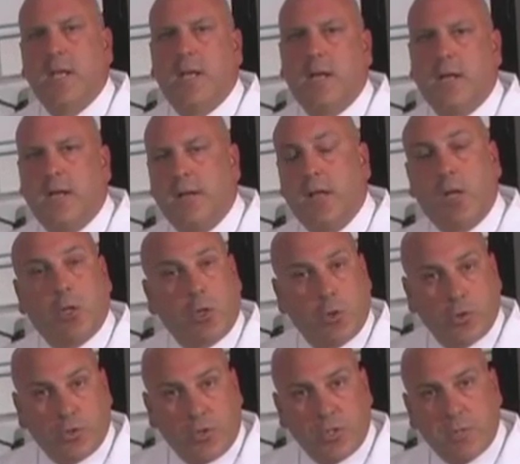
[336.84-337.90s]

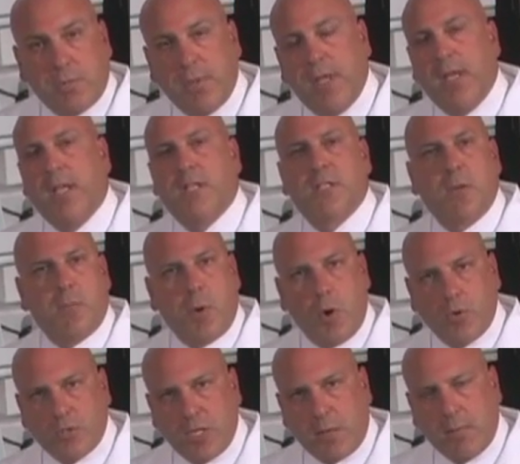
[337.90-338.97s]
occlusal splints,
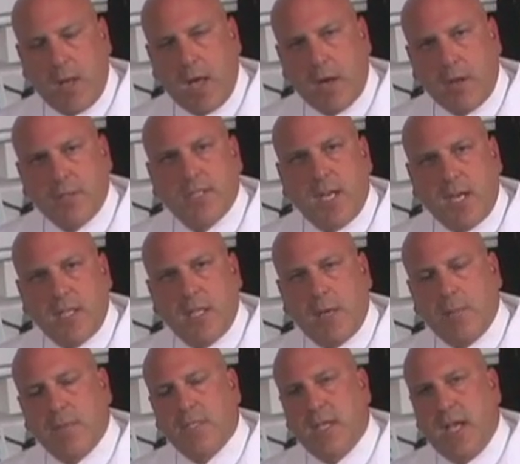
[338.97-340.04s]
opposing models,
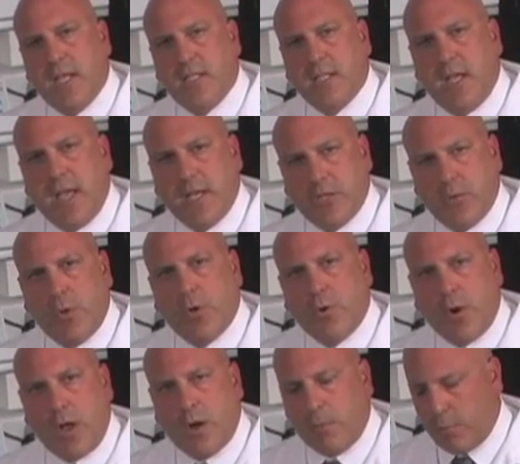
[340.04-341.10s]
anything besides the actual
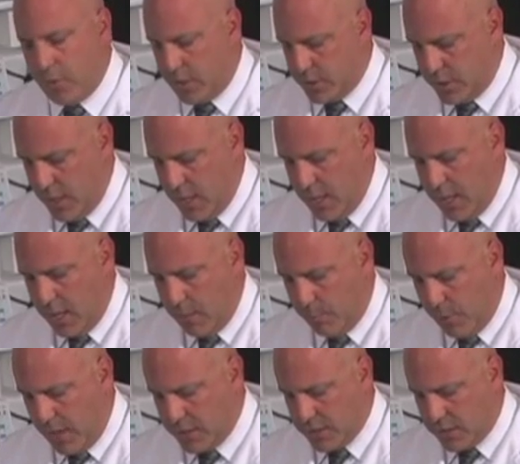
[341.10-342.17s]
crown and bridge
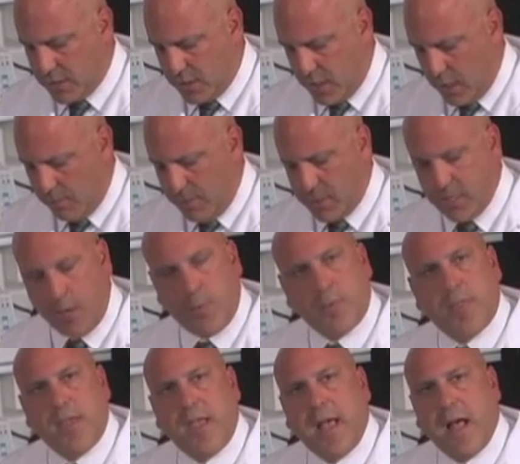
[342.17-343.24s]
impressions is going to be done
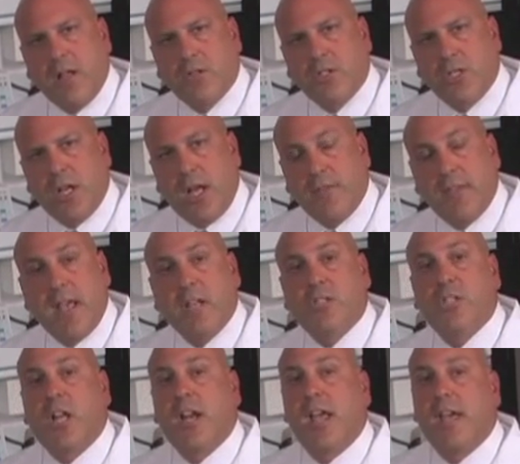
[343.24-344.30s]
with the
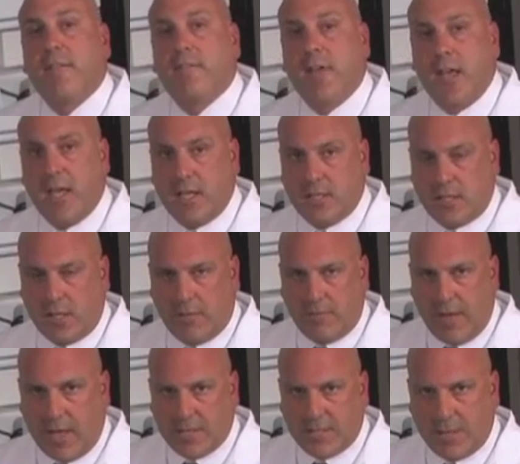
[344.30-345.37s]
Alginate FS, the
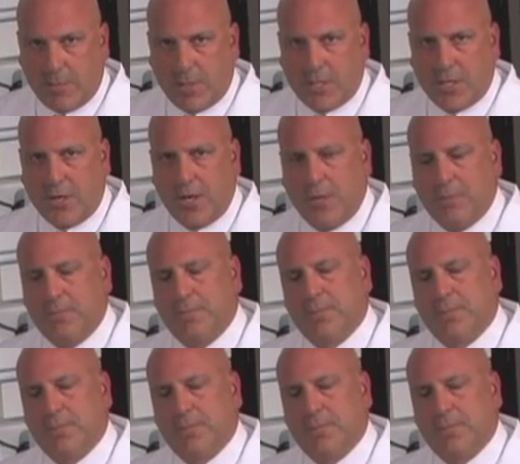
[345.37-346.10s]
fast set material.